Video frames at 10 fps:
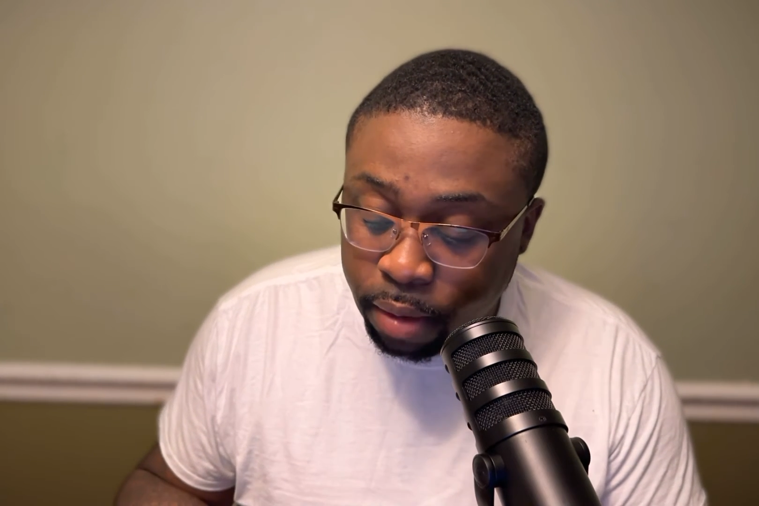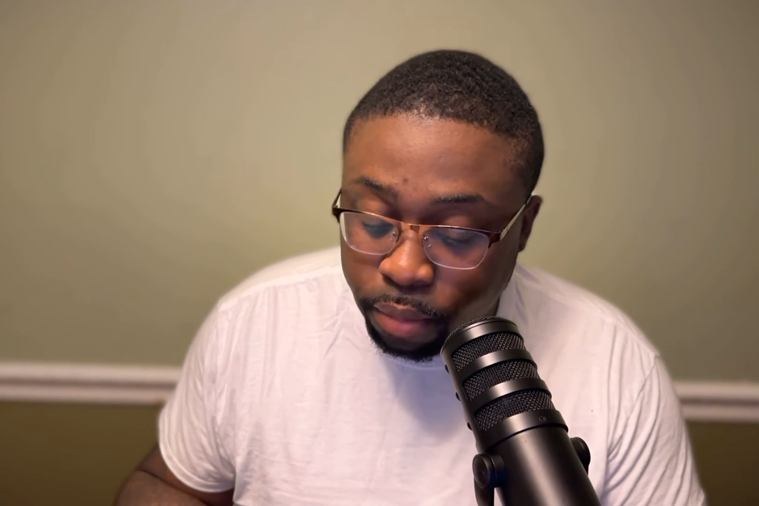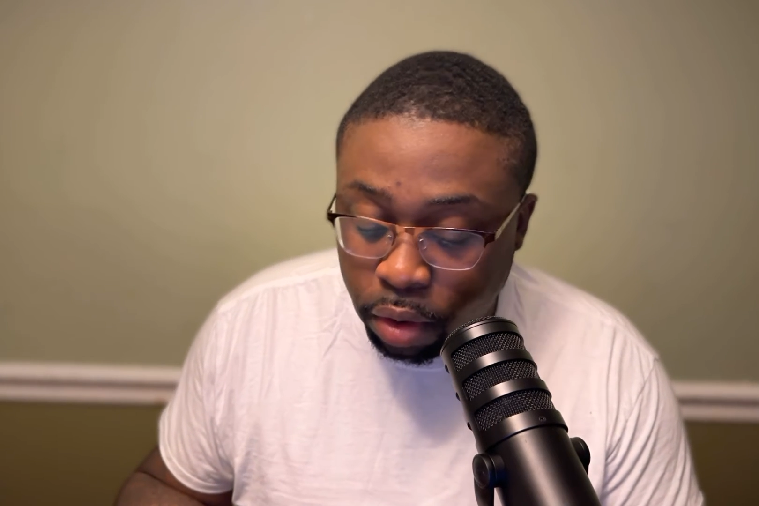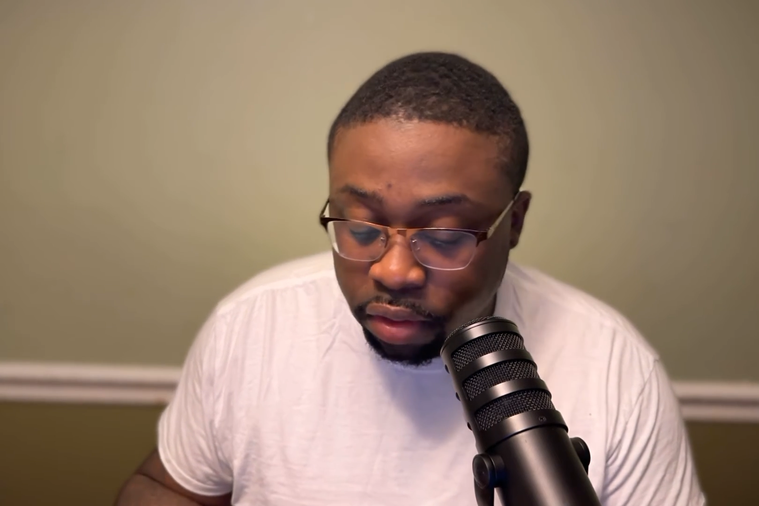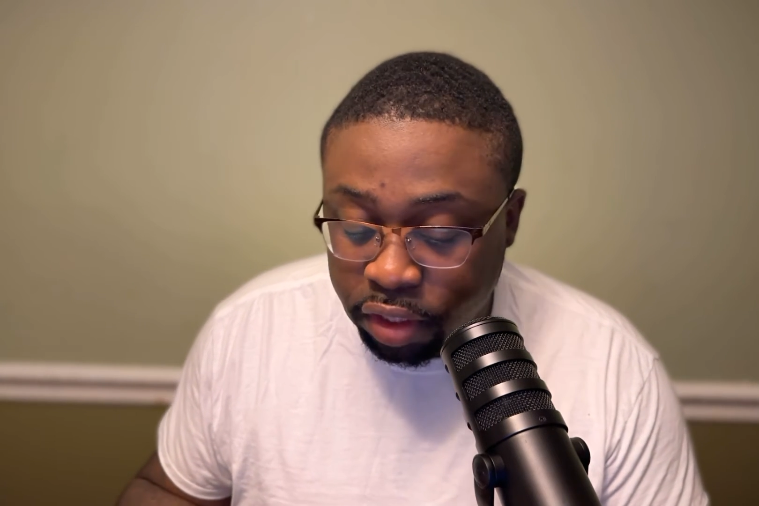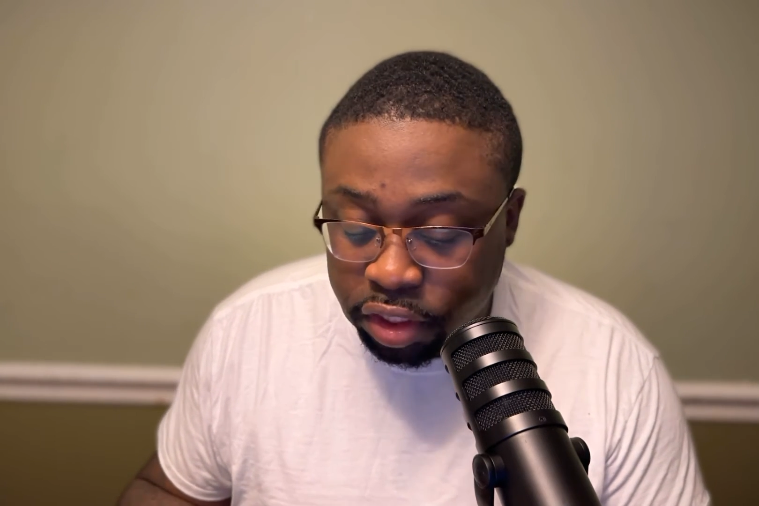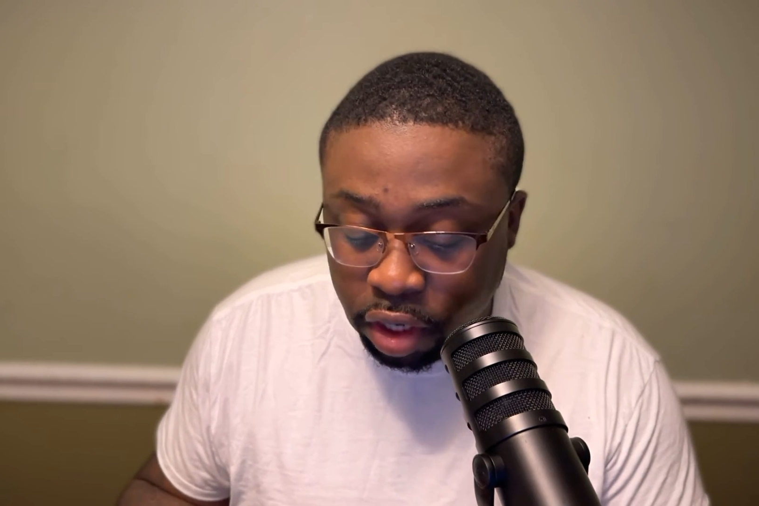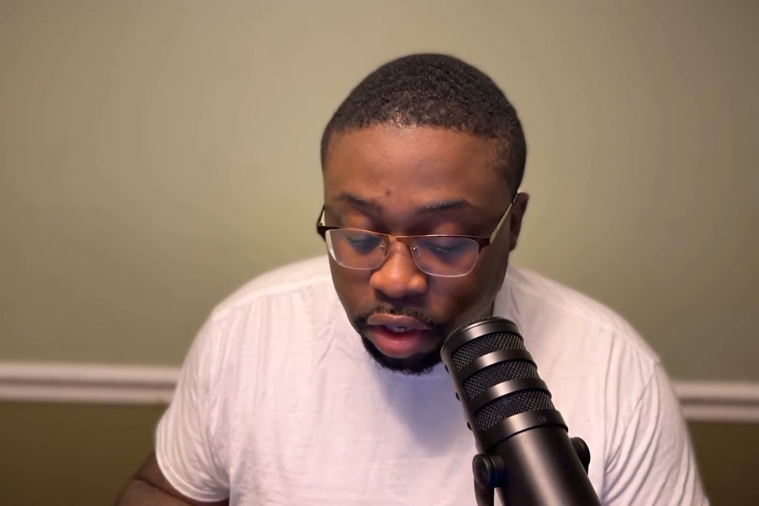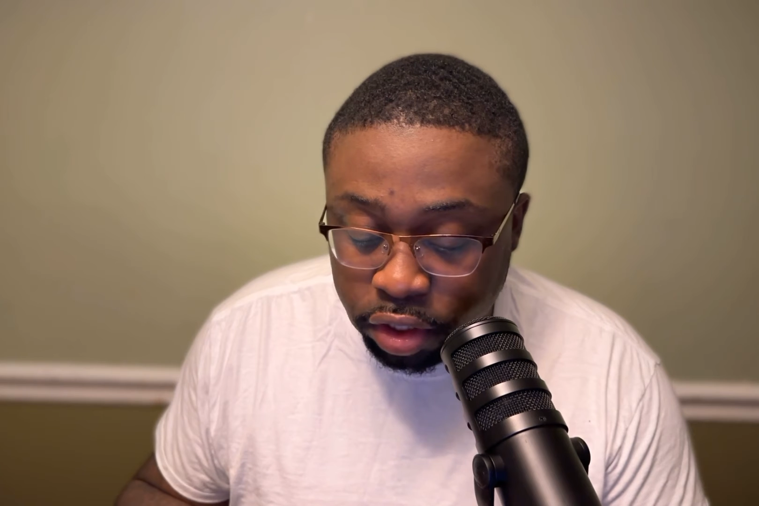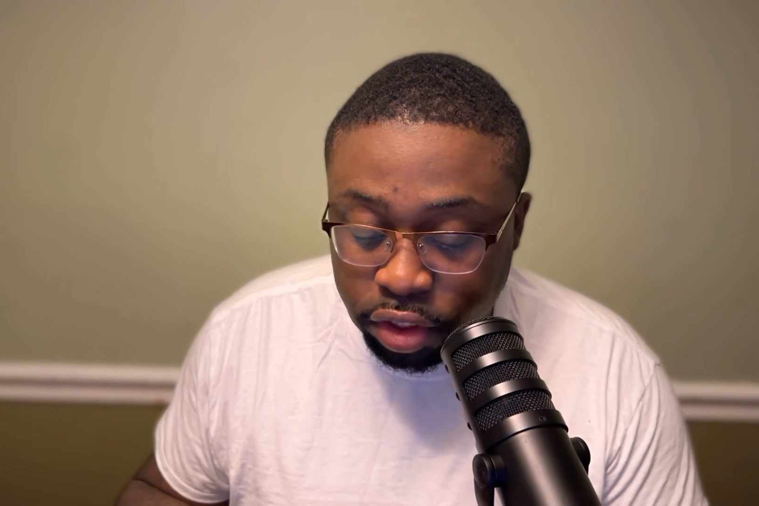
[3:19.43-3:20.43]
brought the
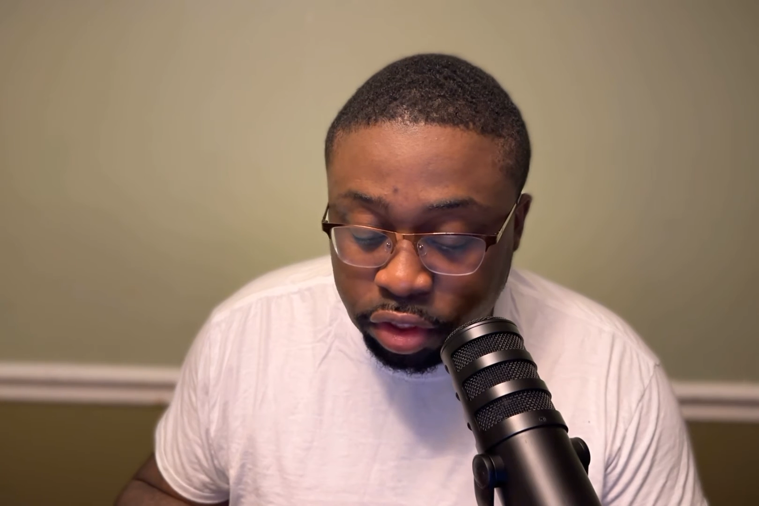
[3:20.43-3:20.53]
jars